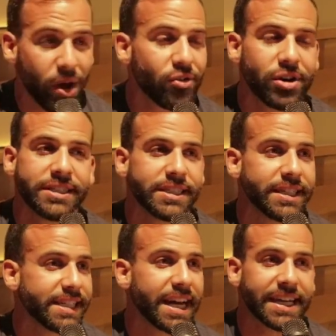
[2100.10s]
whatever reason
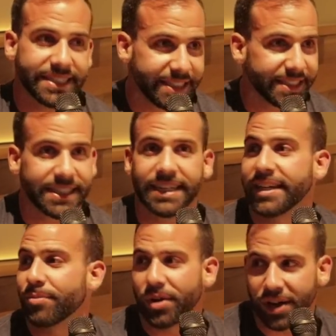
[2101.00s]
it's not
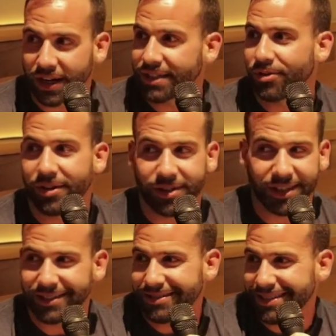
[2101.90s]
consistent, productive, whatever,
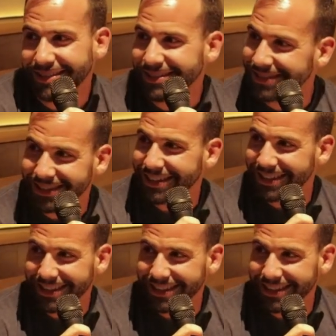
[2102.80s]
and you're